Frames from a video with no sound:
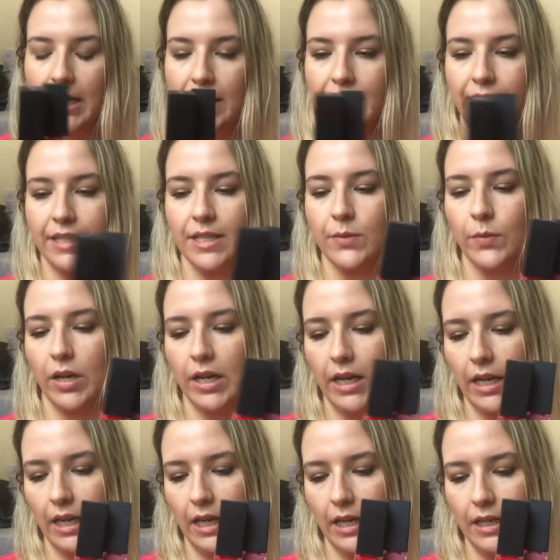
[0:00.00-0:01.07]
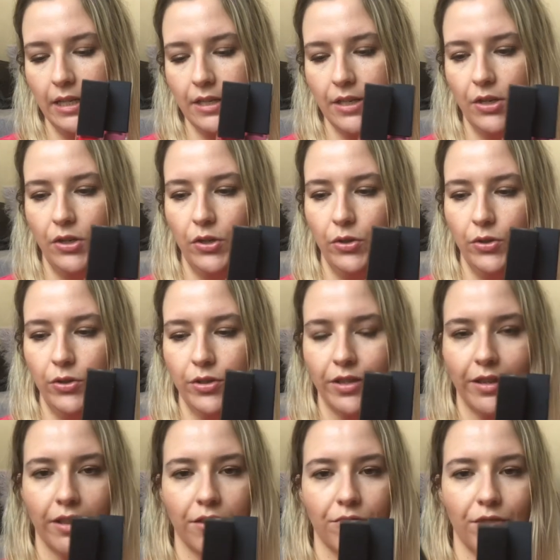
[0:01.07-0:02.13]
and this one is Nude
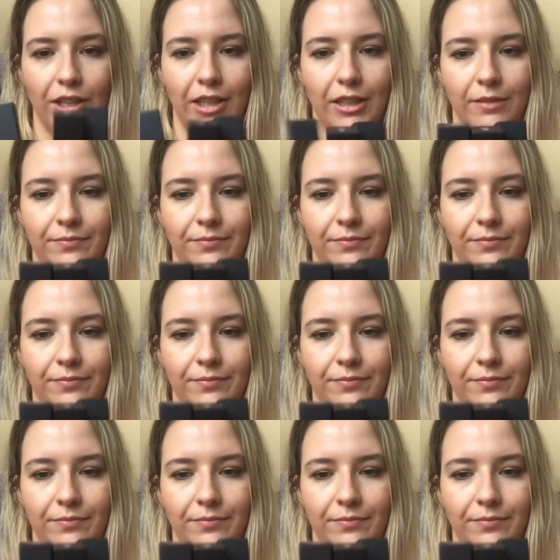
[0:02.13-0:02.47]
Thrill.